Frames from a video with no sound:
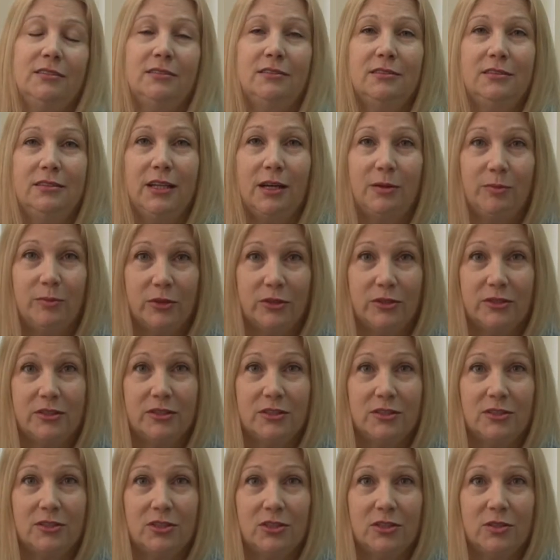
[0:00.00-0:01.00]
numbers
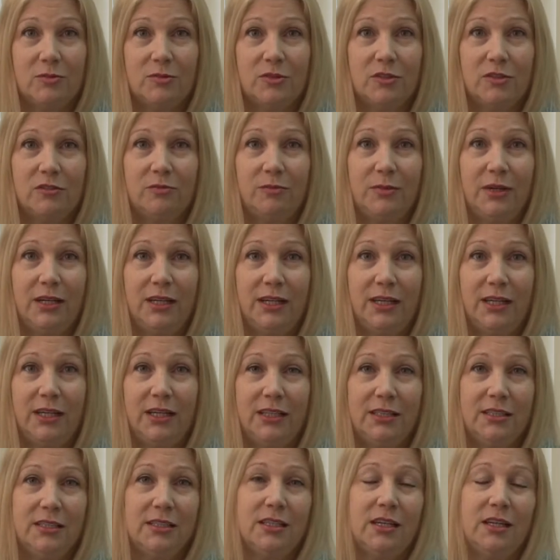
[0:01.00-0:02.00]
in terms of my
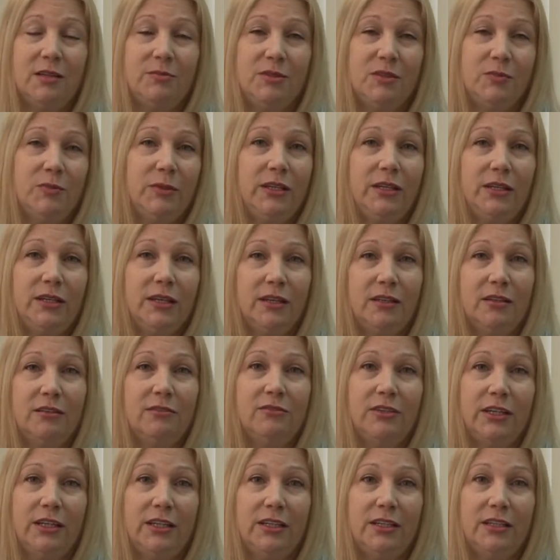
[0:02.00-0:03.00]
enzymes being
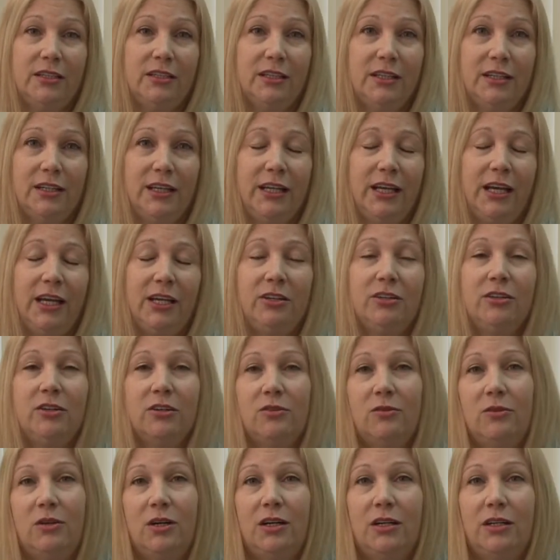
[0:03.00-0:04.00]
elevated, and I had to
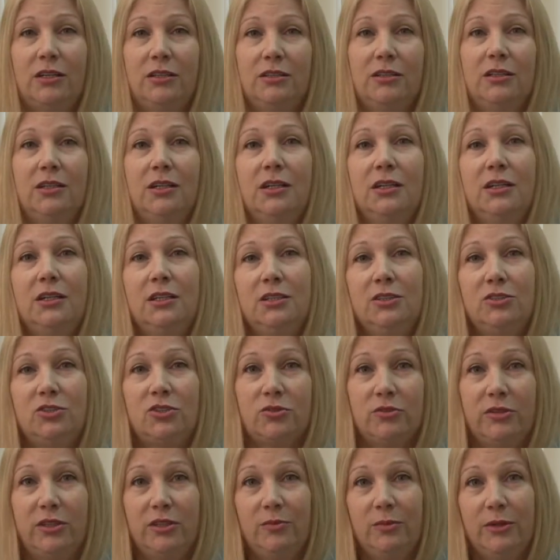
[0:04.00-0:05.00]
go on
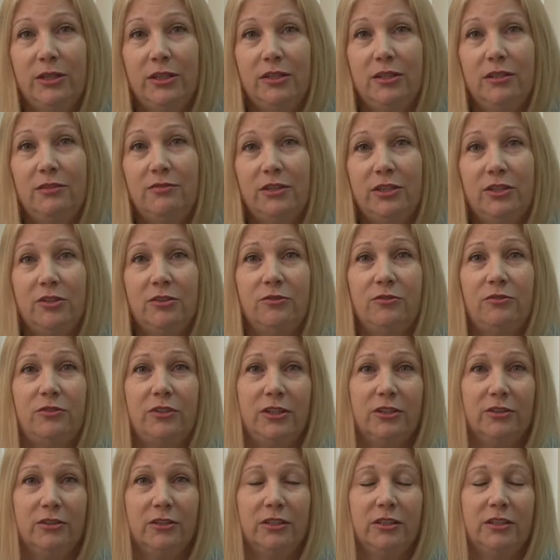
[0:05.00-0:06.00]
treatment of
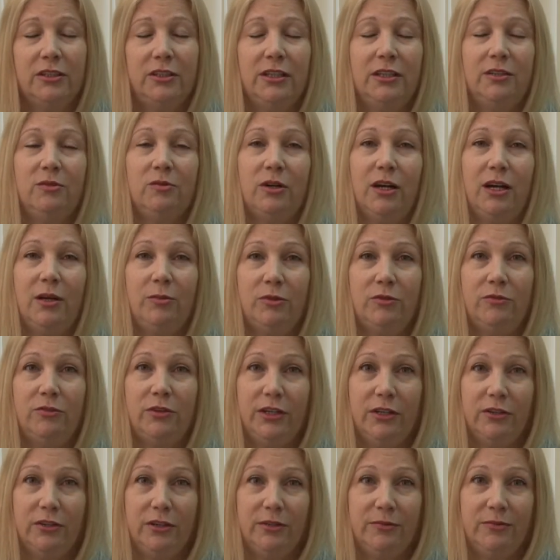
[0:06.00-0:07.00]
interferon and
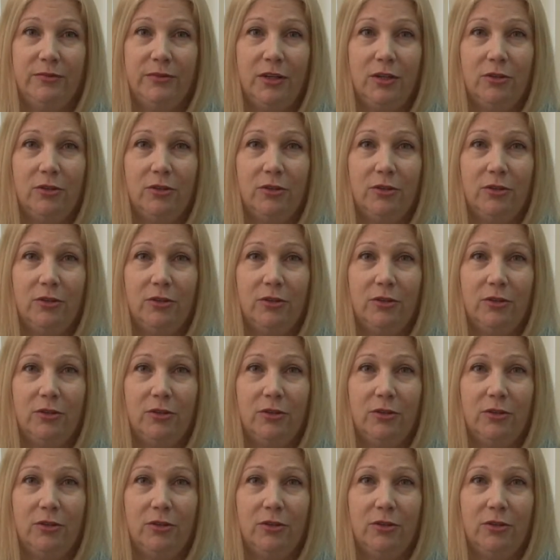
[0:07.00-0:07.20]
ribavirin.